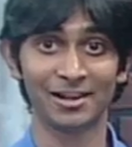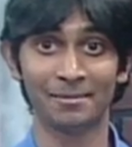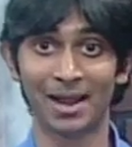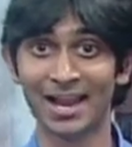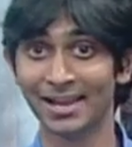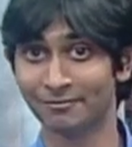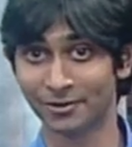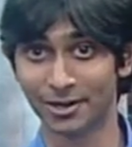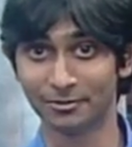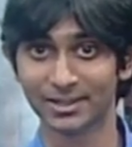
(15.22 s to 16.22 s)
game I
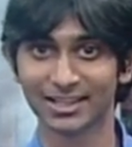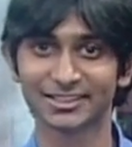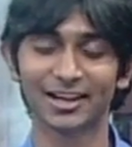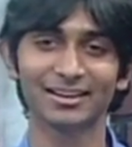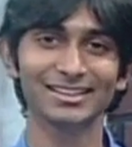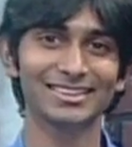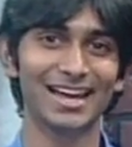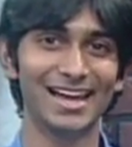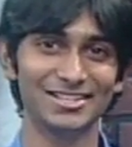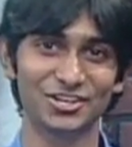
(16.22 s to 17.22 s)
ever owned, Sonic the
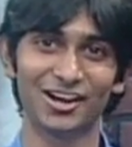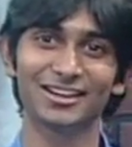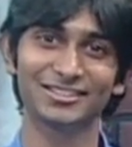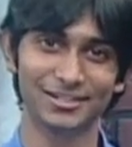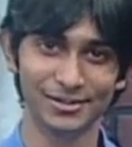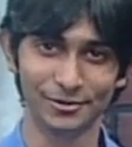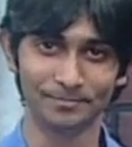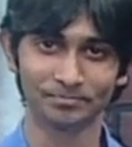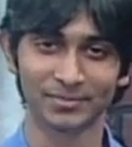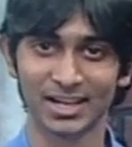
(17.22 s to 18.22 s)
Hedgehog 2.
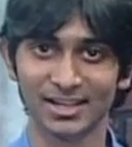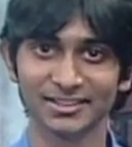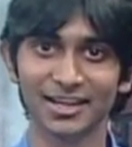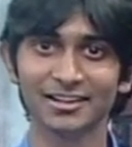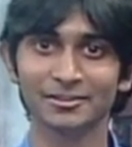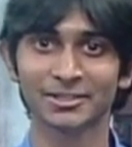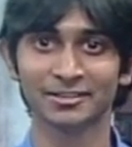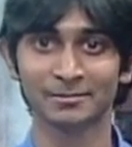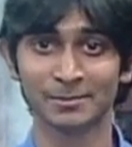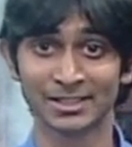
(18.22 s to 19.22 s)
Sonic was
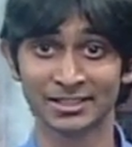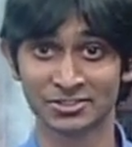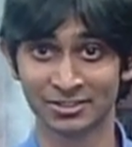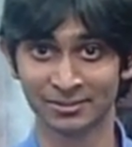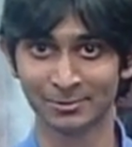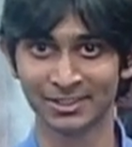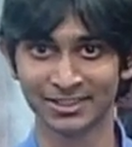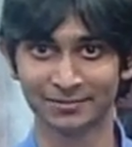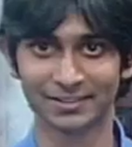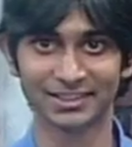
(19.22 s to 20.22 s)
originally
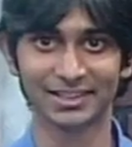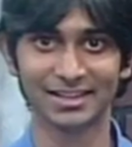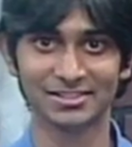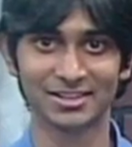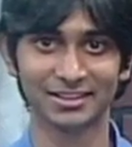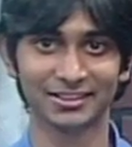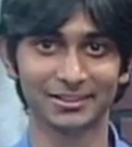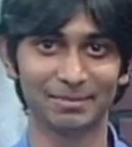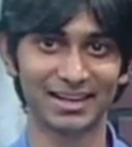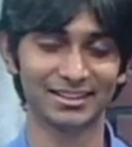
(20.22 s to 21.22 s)
released for the Sega
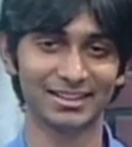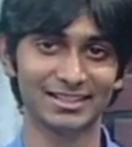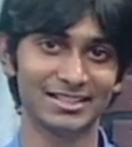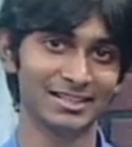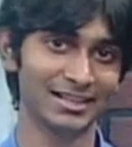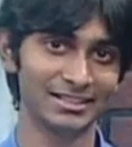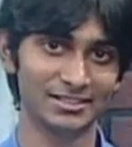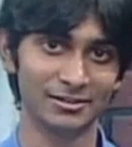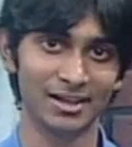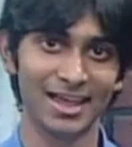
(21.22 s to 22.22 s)
Genesis back in
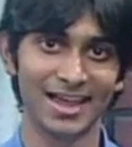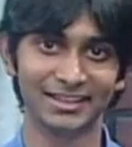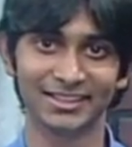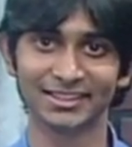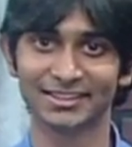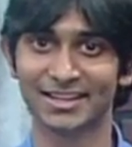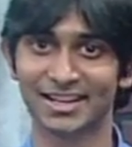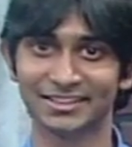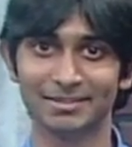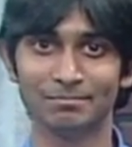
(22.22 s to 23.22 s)
1992, and since then
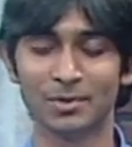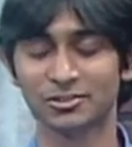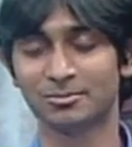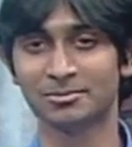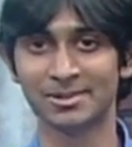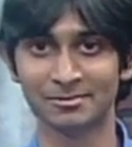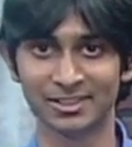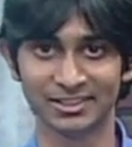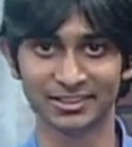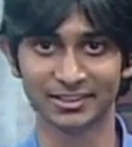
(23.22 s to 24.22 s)
has seen multiple
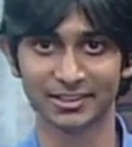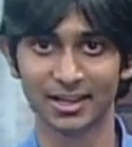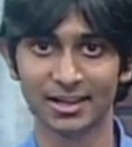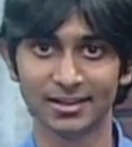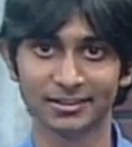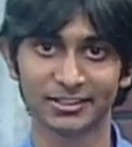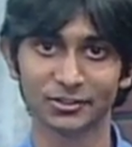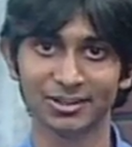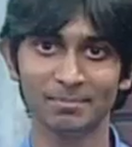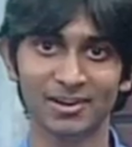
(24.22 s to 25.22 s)
re-releases. The
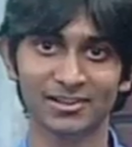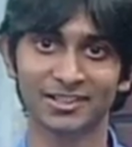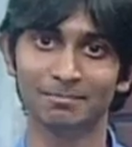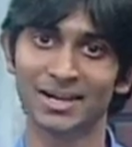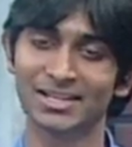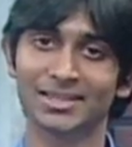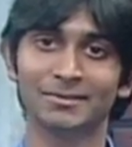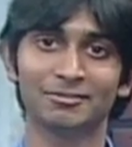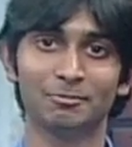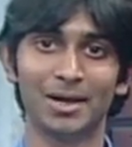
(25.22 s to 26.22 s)
story borrows many
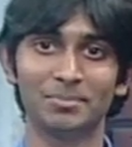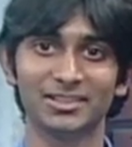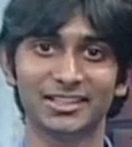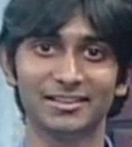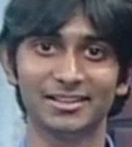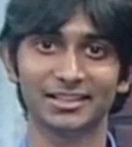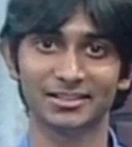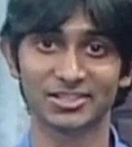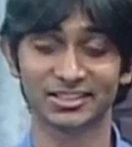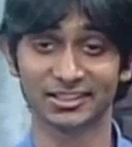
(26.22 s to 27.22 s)
themes from popular series
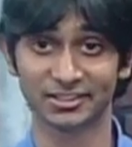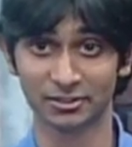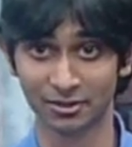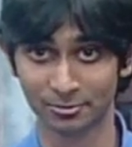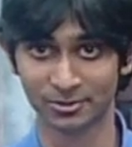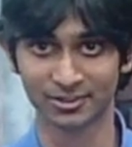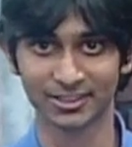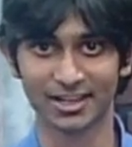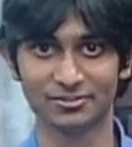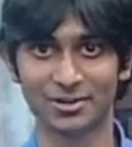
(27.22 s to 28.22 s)
such as Star Wars
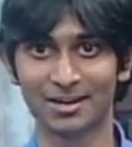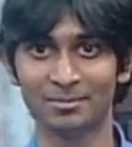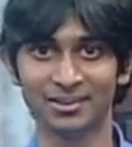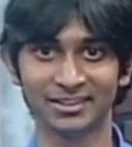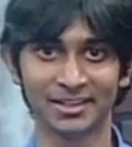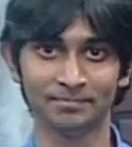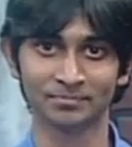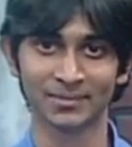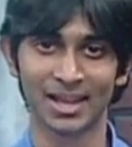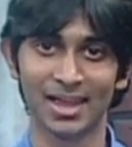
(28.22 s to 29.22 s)
and Dragon Ball Z.
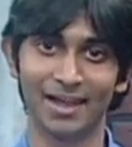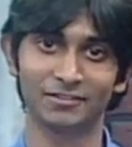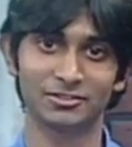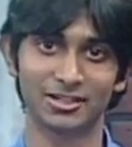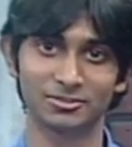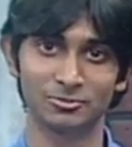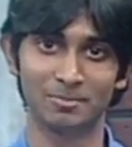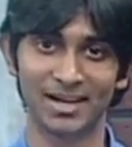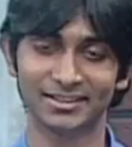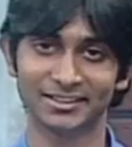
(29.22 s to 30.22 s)
After Dr.
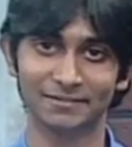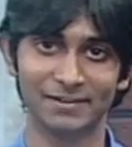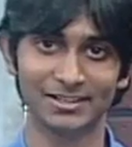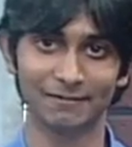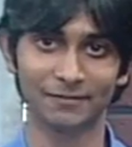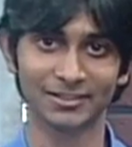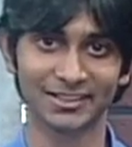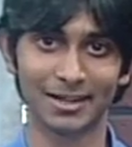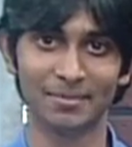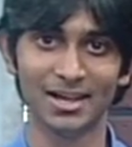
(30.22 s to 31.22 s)
Robotnik's defeat in the
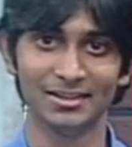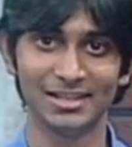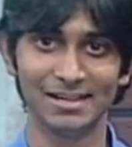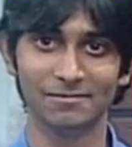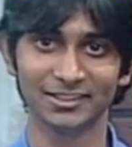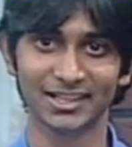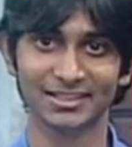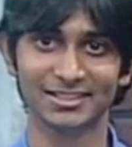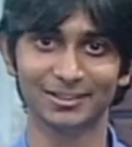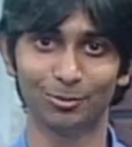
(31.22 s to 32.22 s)
first game, the evil
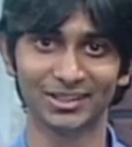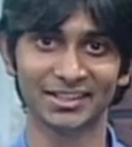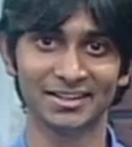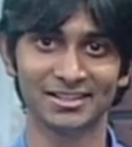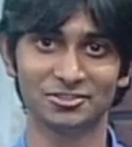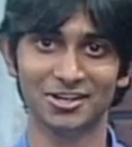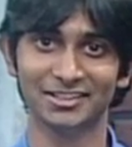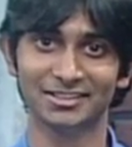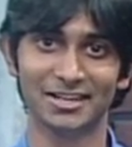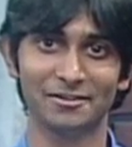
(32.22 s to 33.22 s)
scientist once again
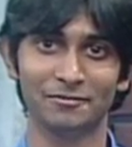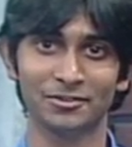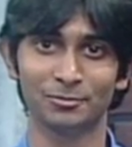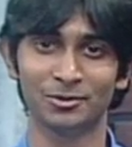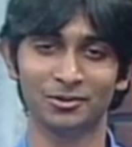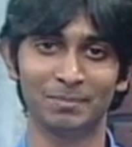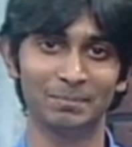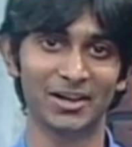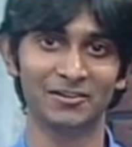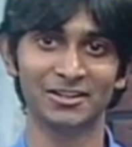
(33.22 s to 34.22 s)
tries to take over the world by
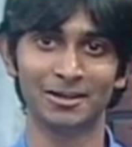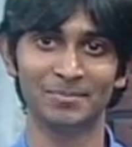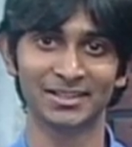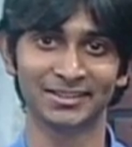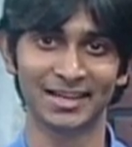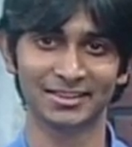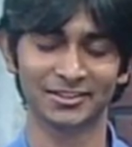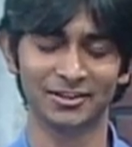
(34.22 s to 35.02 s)
powering up his Death